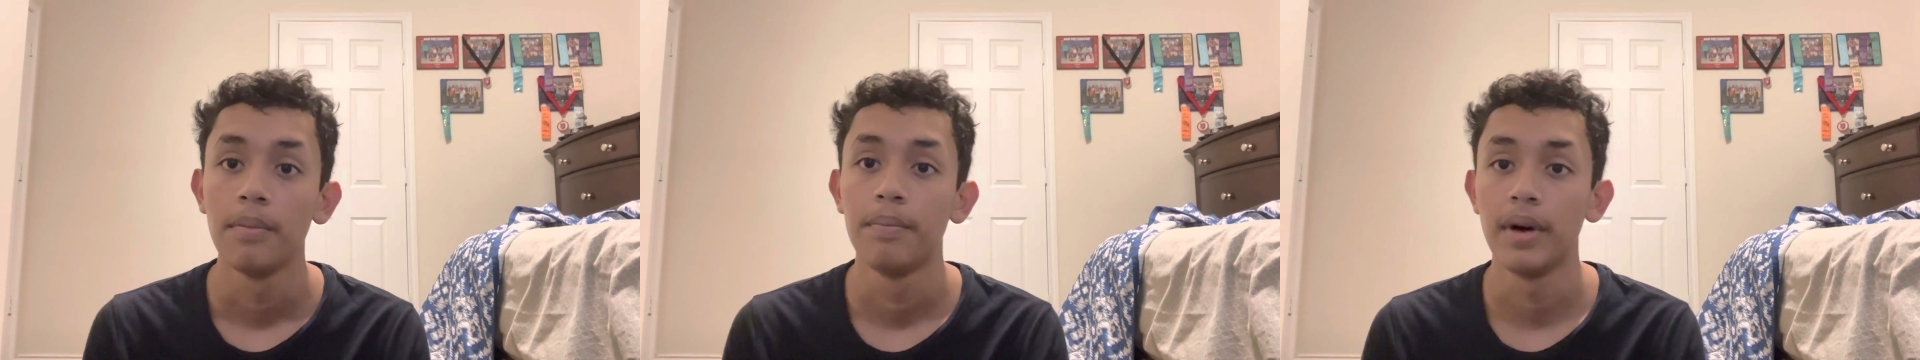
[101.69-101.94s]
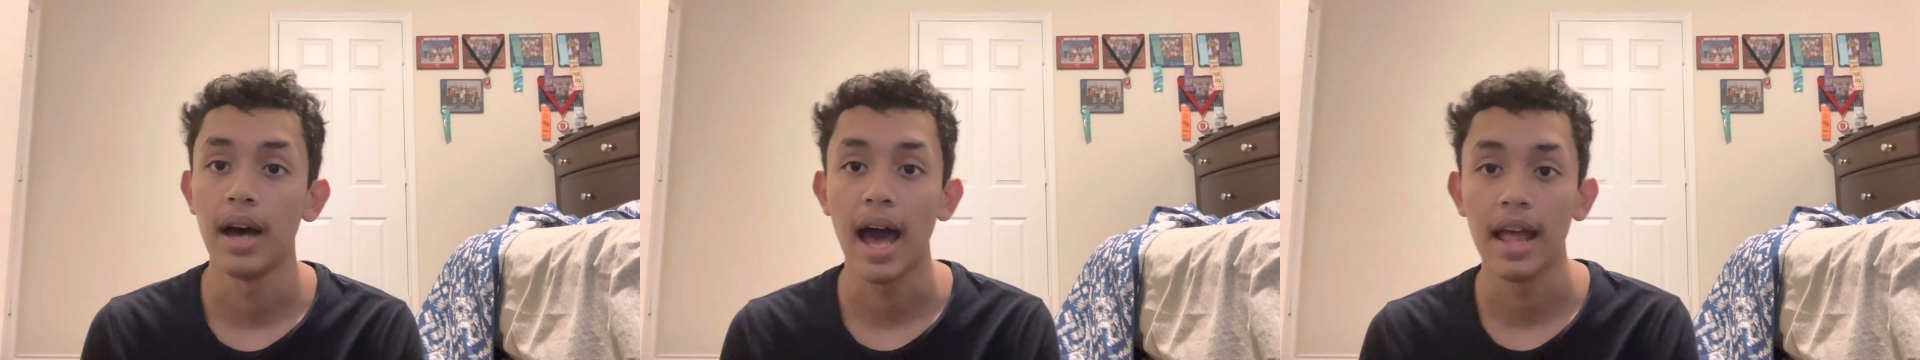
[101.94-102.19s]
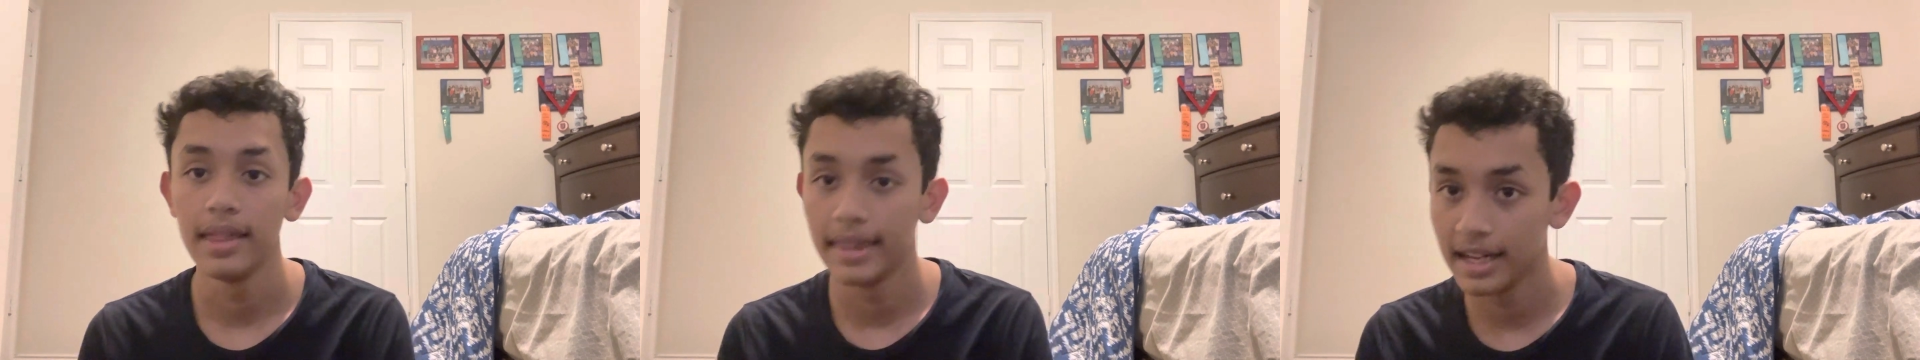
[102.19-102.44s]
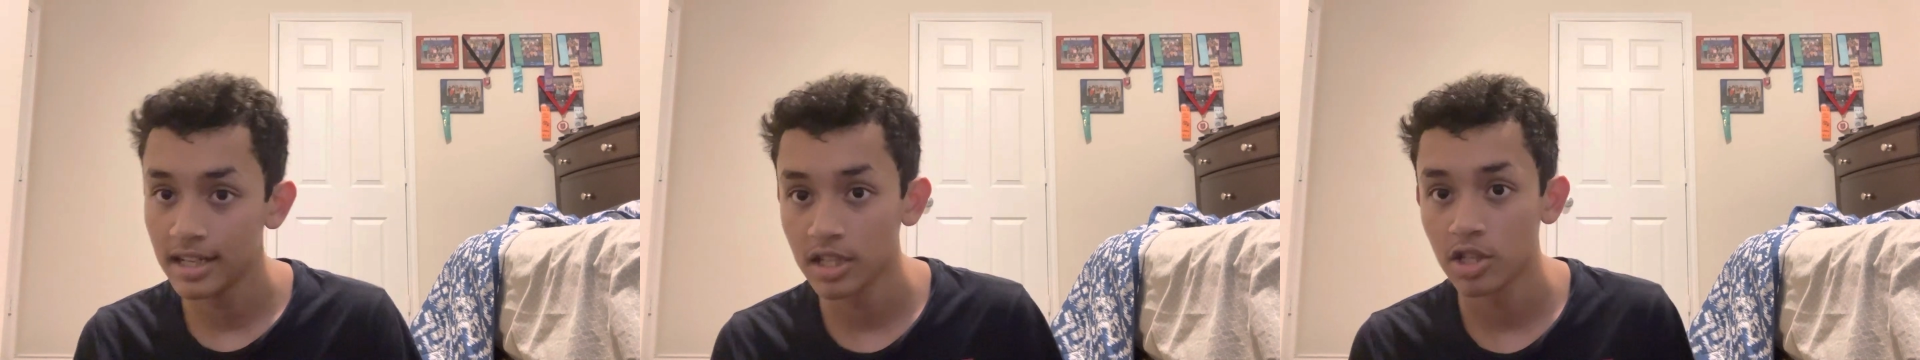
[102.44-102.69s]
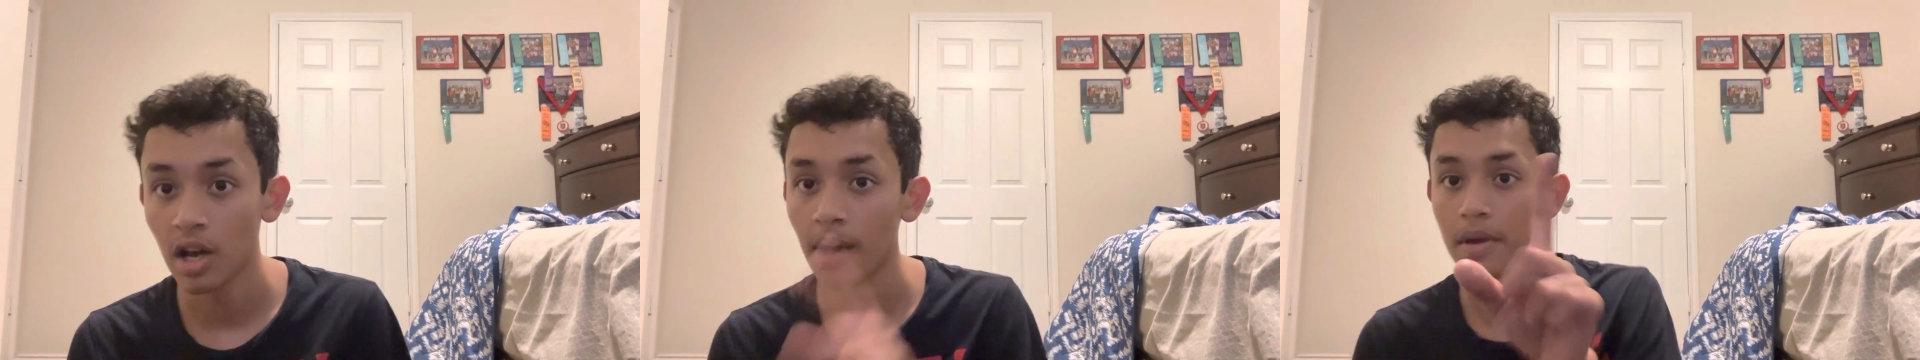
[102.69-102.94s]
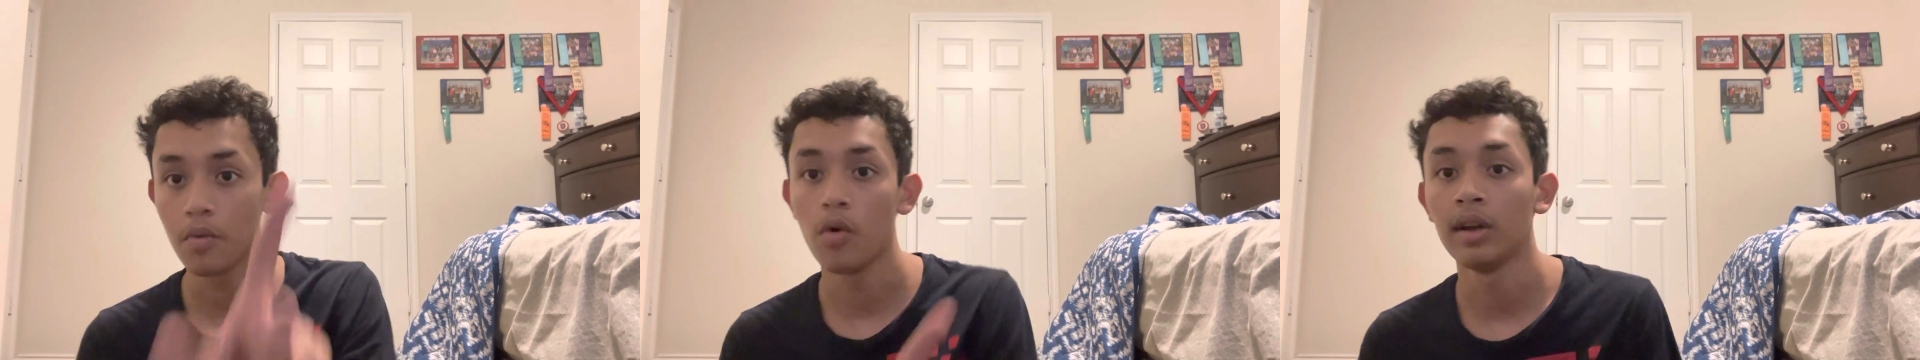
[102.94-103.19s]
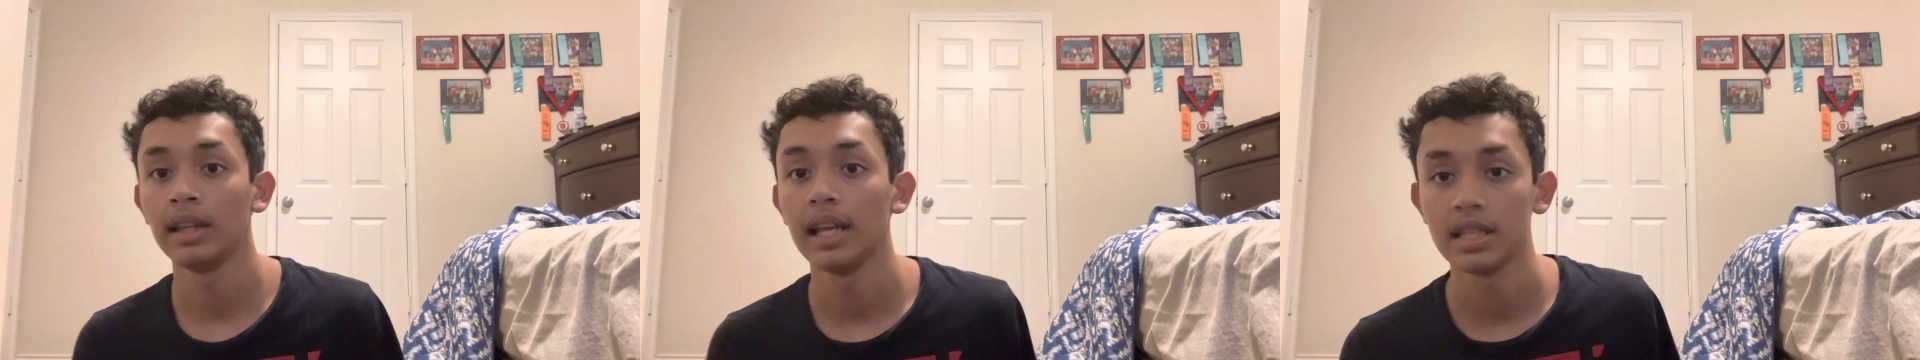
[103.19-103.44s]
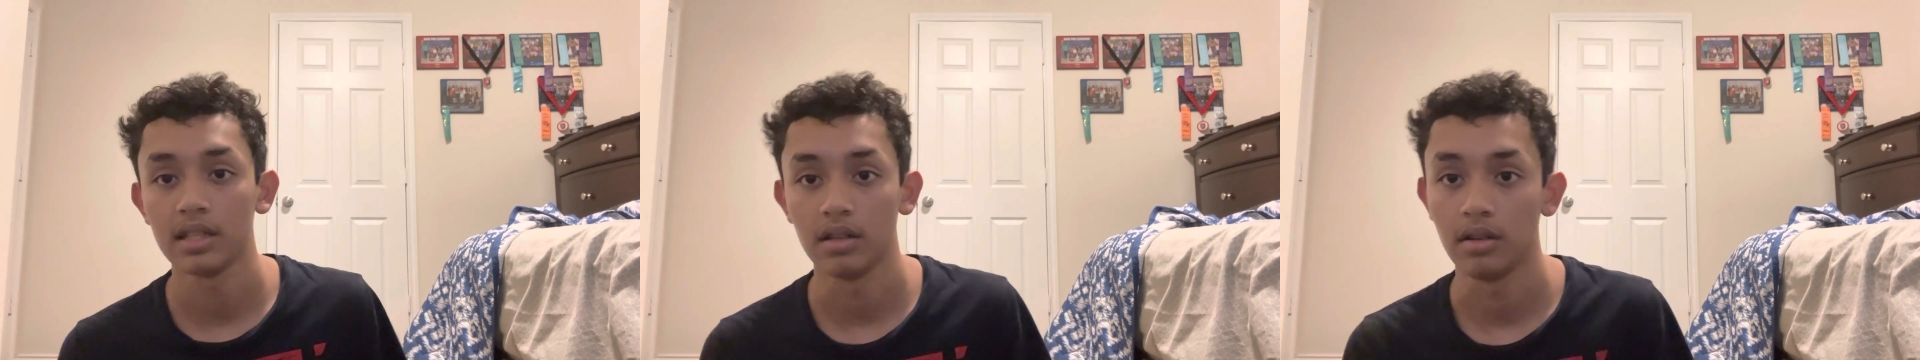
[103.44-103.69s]
but they just taught me one
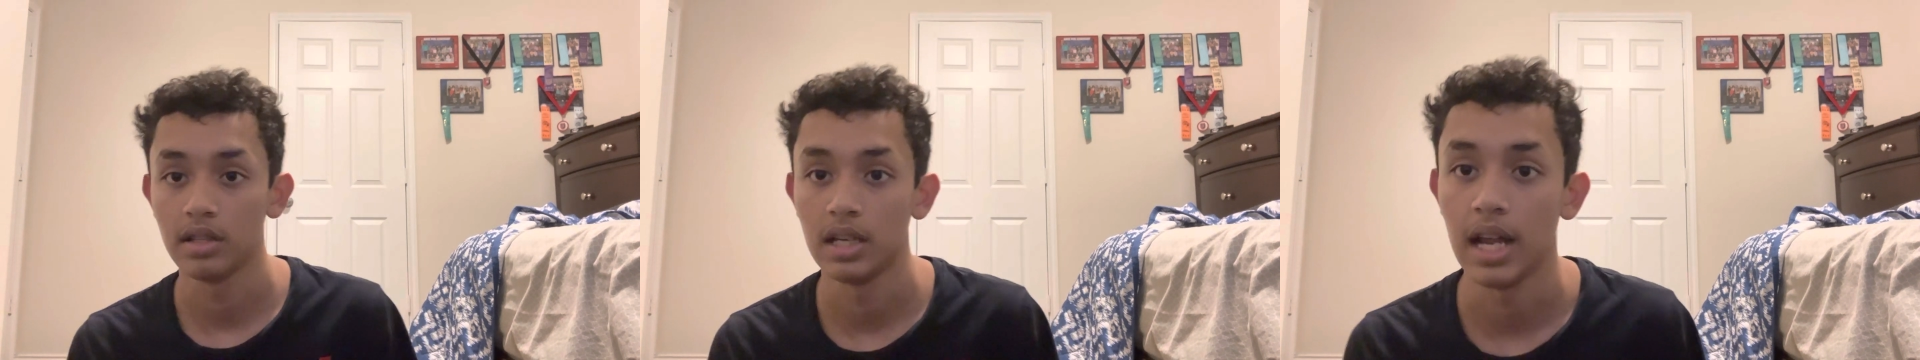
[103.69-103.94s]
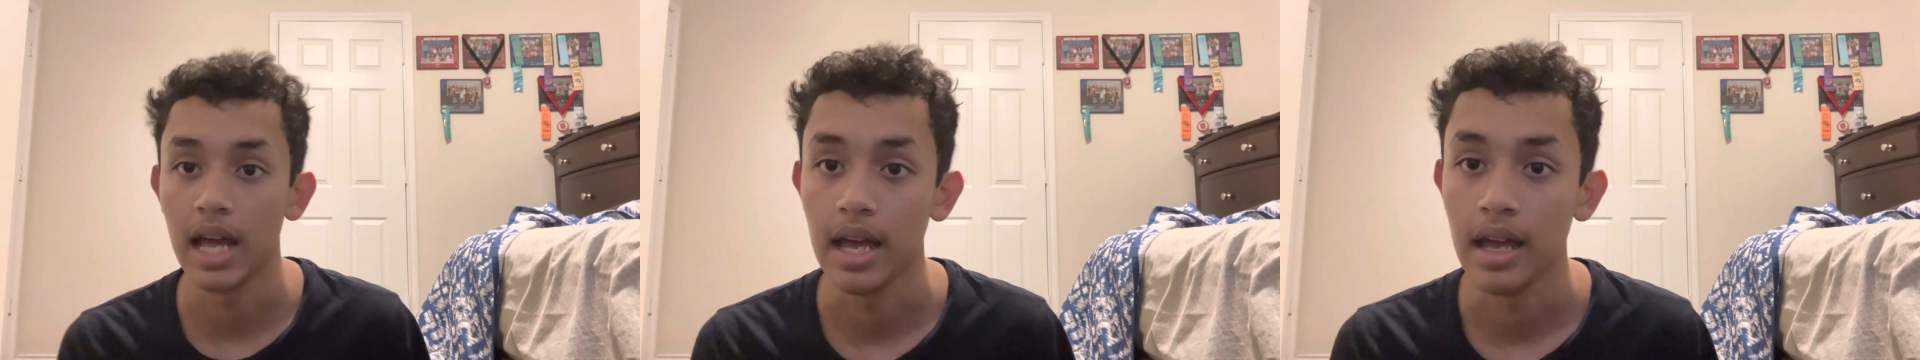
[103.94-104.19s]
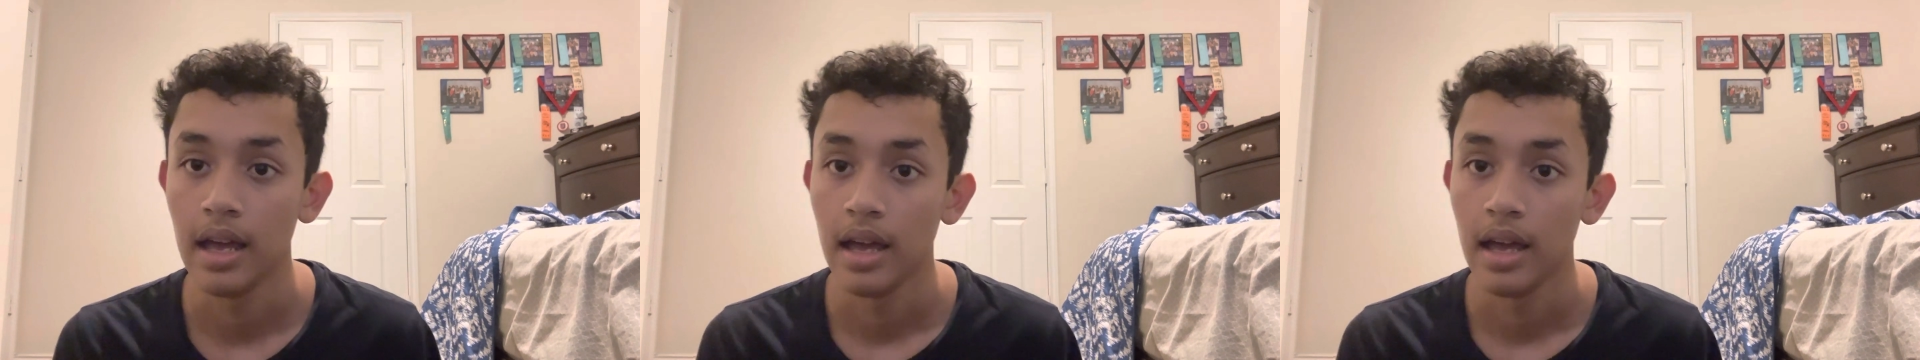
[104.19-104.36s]
lesson today.